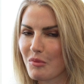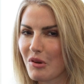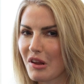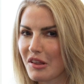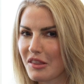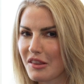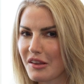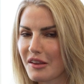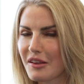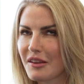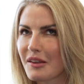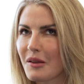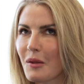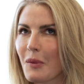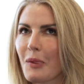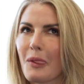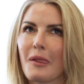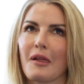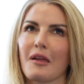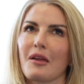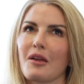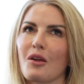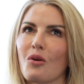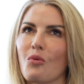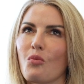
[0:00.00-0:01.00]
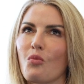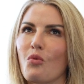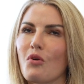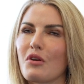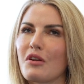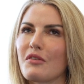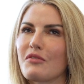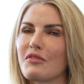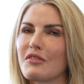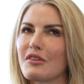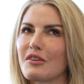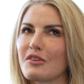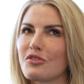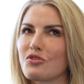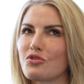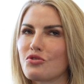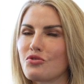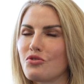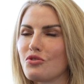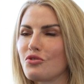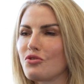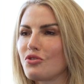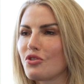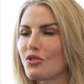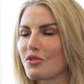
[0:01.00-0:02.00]
I mean, I think one of the
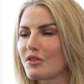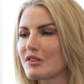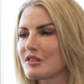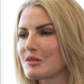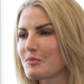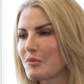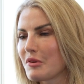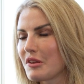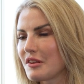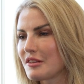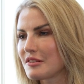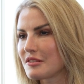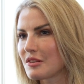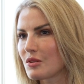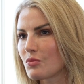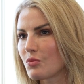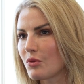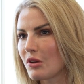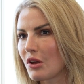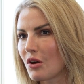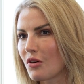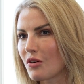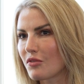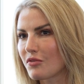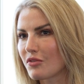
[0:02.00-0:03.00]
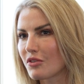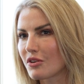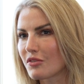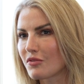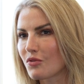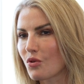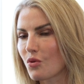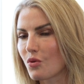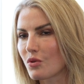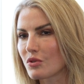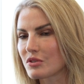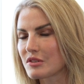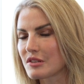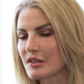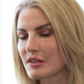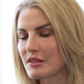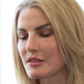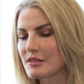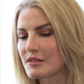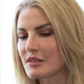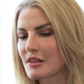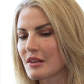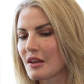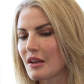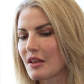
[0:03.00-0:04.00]
true USPs that we offer, of course,
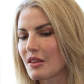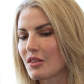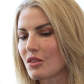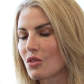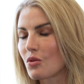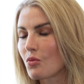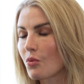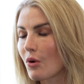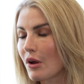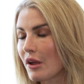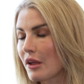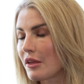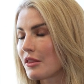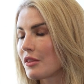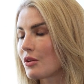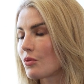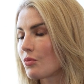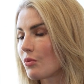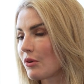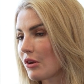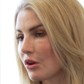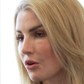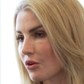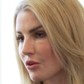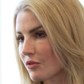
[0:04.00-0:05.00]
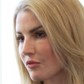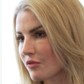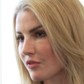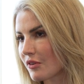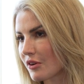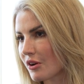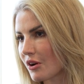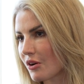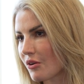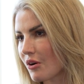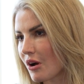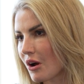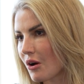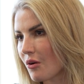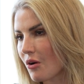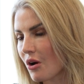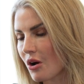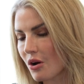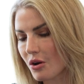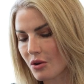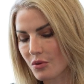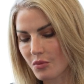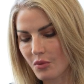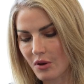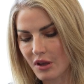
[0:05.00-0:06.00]
is the way that we configure our
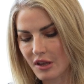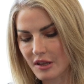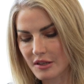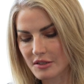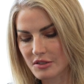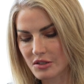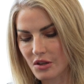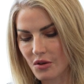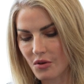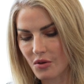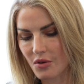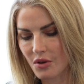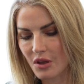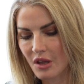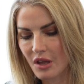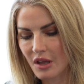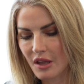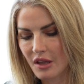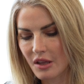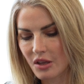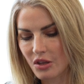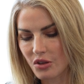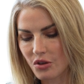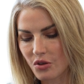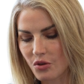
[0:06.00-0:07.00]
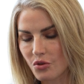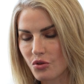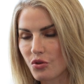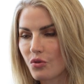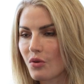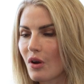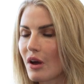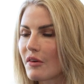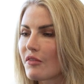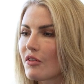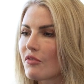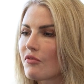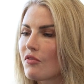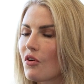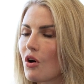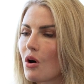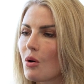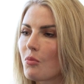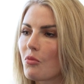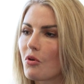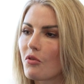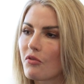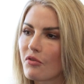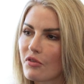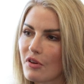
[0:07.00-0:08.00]
hardware. So you do have a far
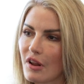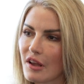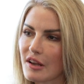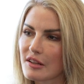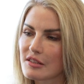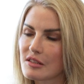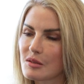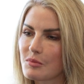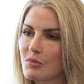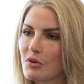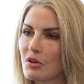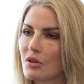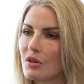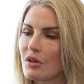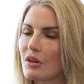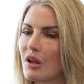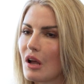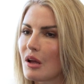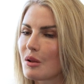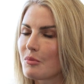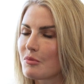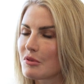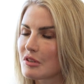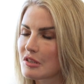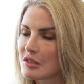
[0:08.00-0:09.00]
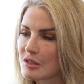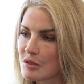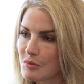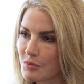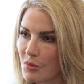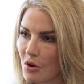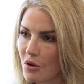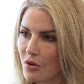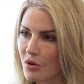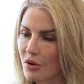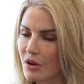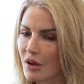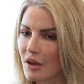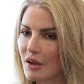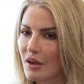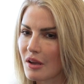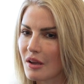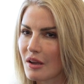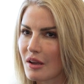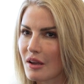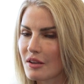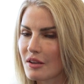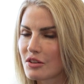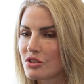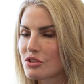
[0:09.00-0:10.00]
more flexible and bespoke
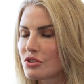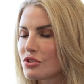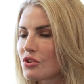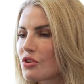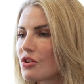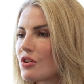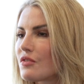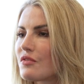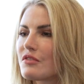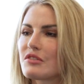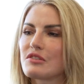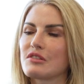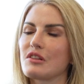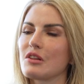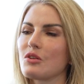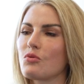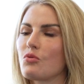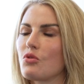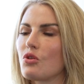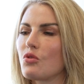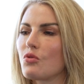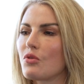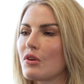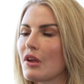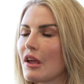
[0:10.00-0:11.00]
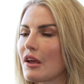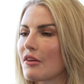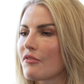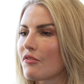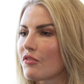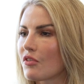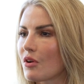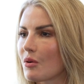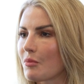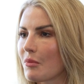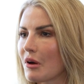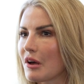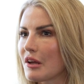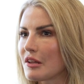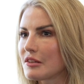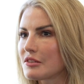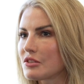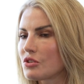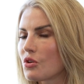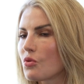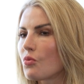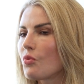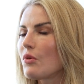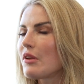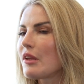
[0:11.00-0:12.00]
service that you get from us.
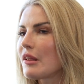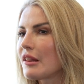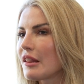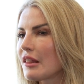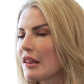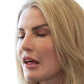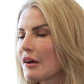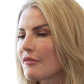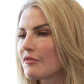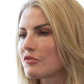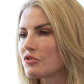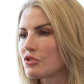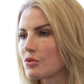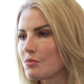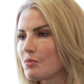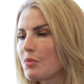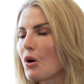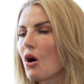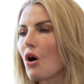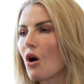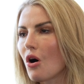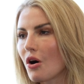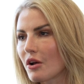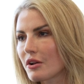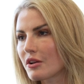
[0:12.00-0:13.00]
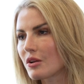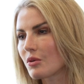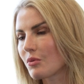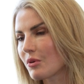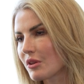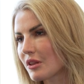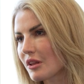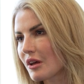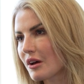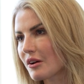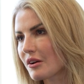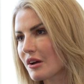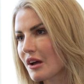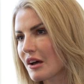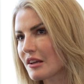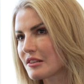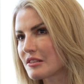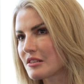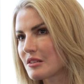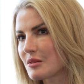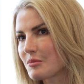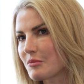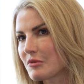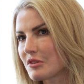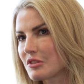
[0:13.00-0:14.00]
So we love to partner with our
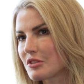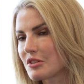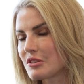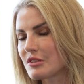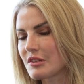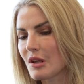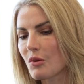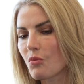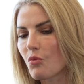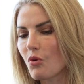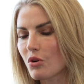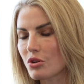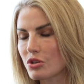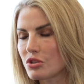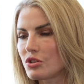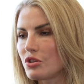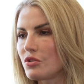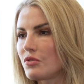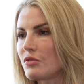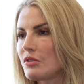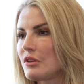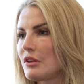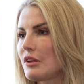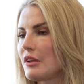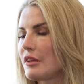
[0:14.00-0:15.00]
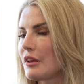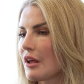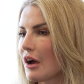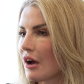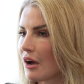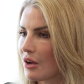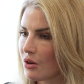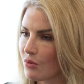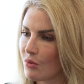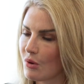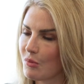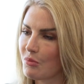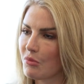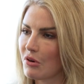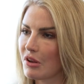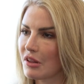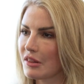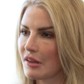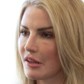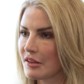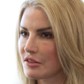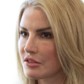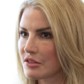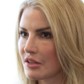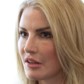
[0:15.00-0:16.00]
customers to say, what do you need? How do we bring
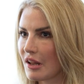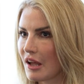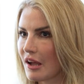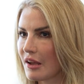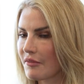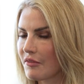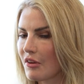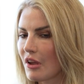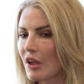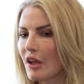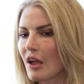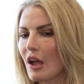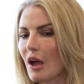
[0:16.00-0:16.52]
that to life?